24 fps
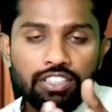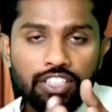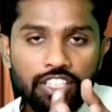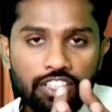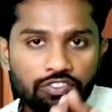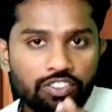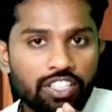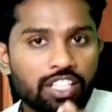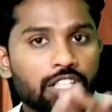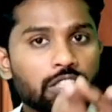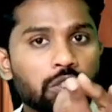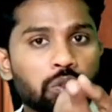if
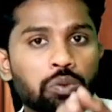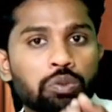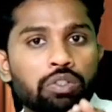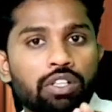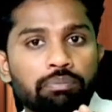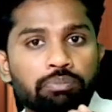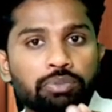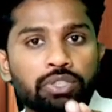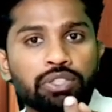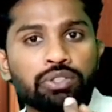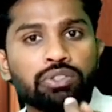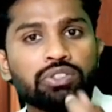there are 2
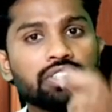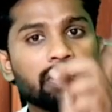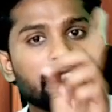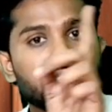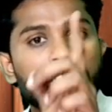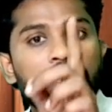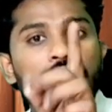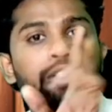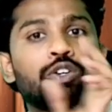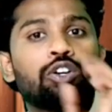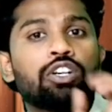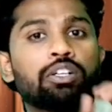MCQs, then
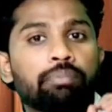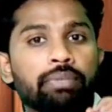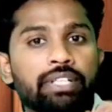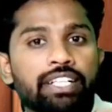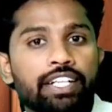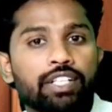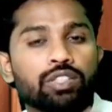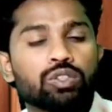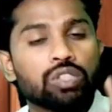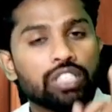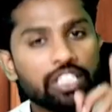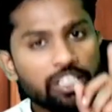in government
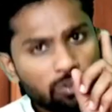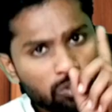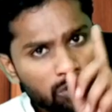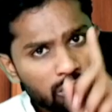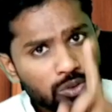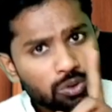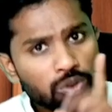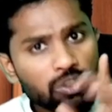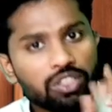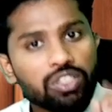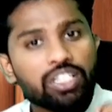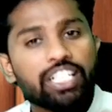accounting we are
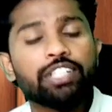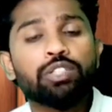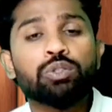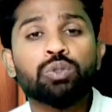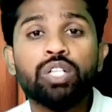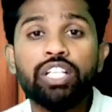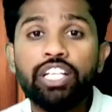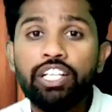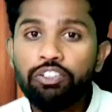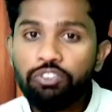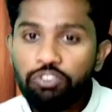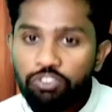going to get
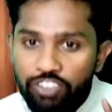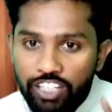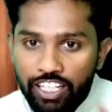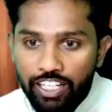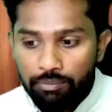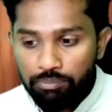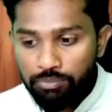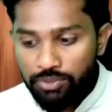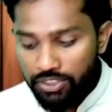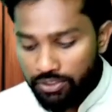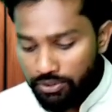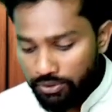only 1
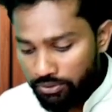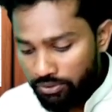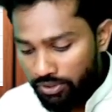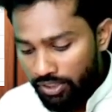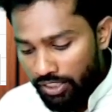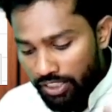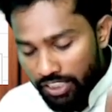MCQ.